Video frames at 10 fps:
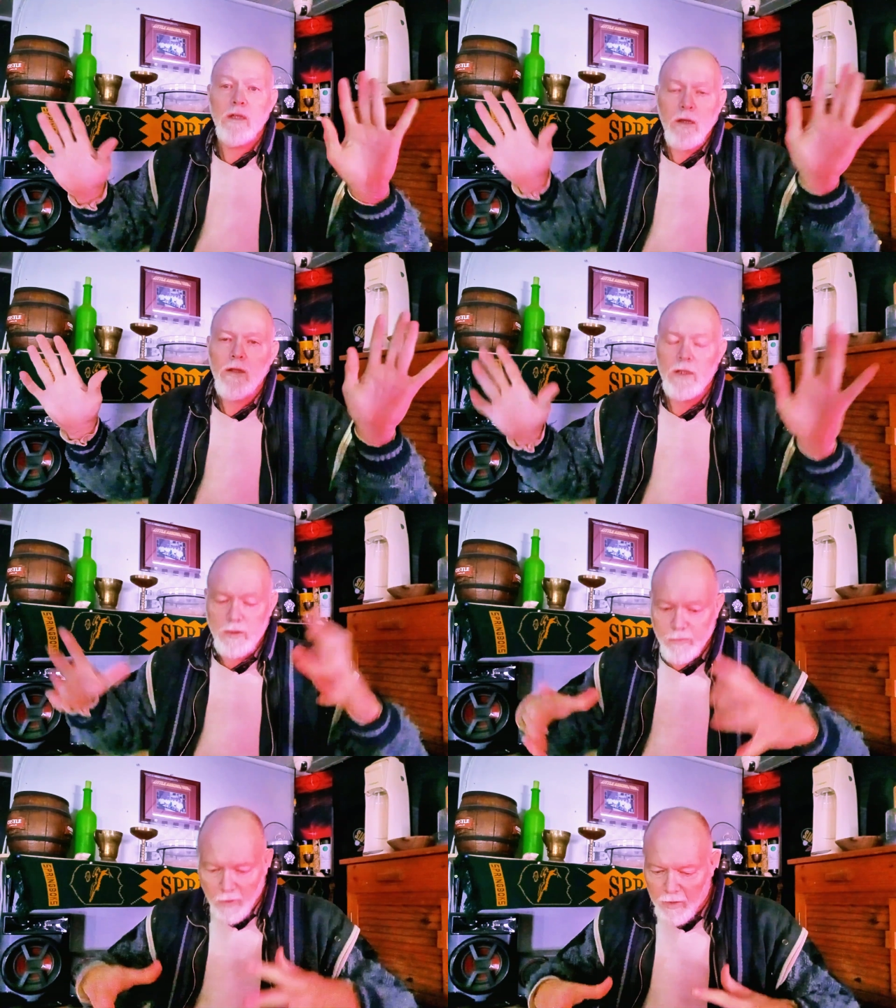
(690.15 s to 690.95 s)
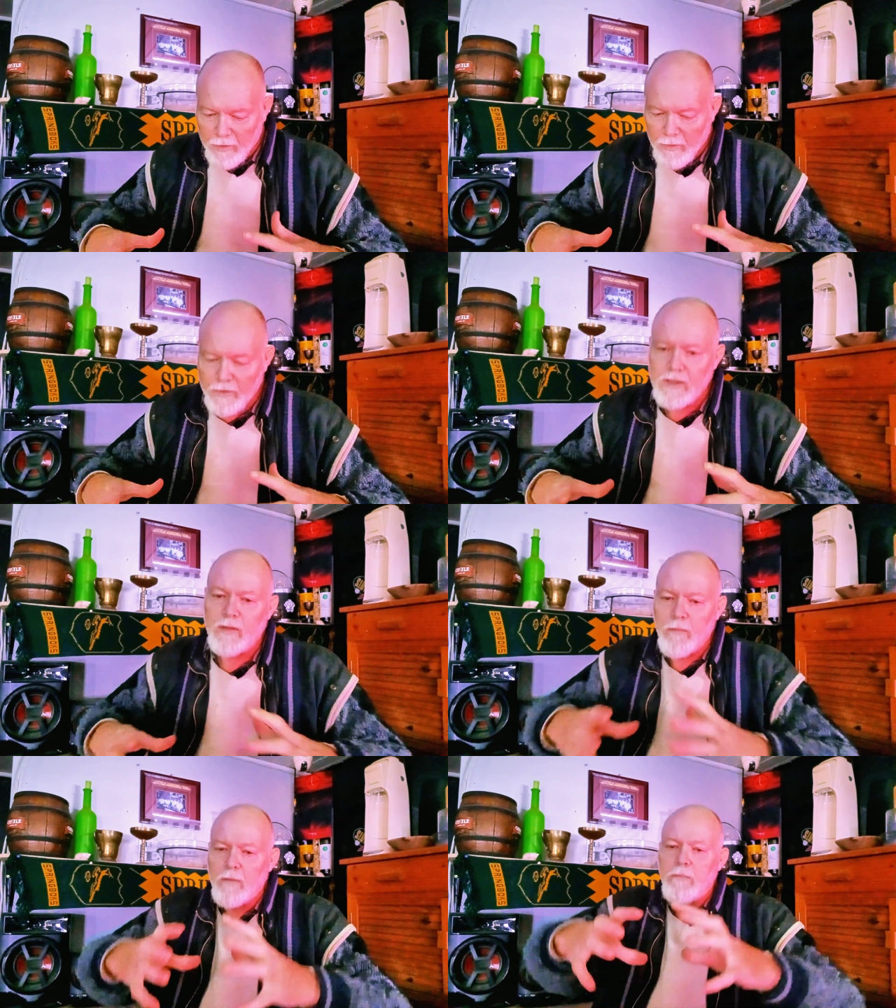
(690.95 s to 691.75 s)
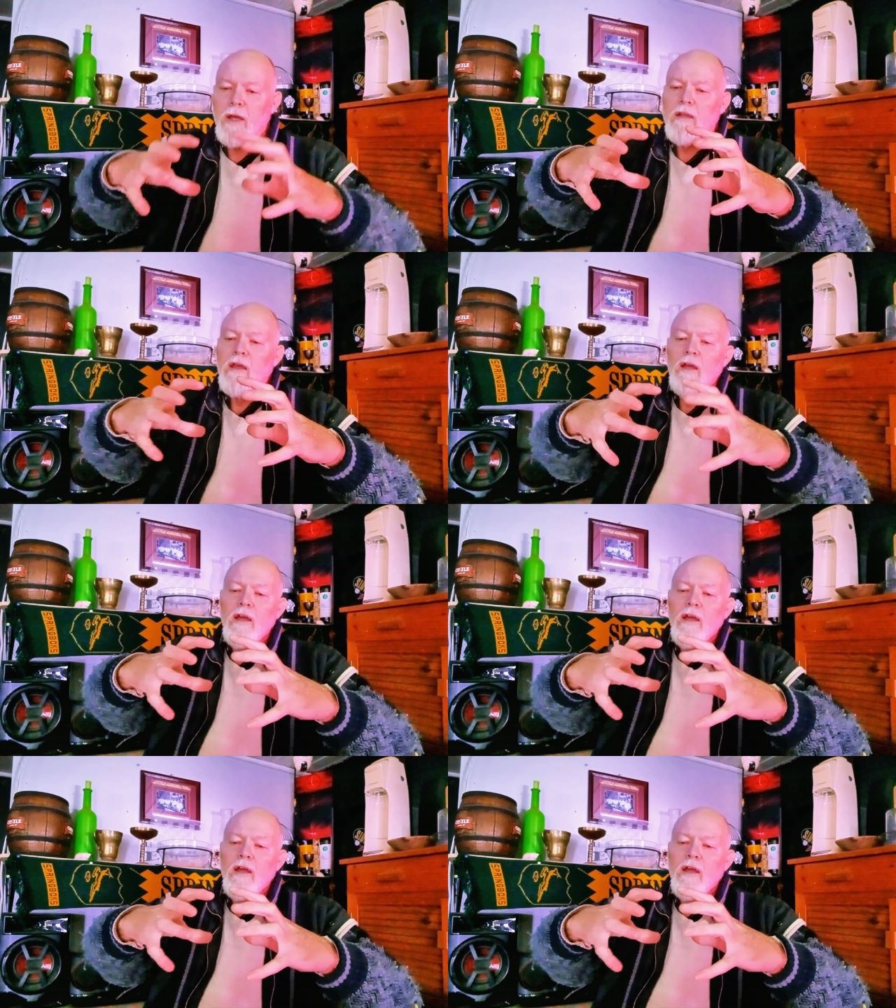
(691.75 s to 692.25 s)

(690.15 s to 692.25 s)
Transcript: that's fine, looked at my plate.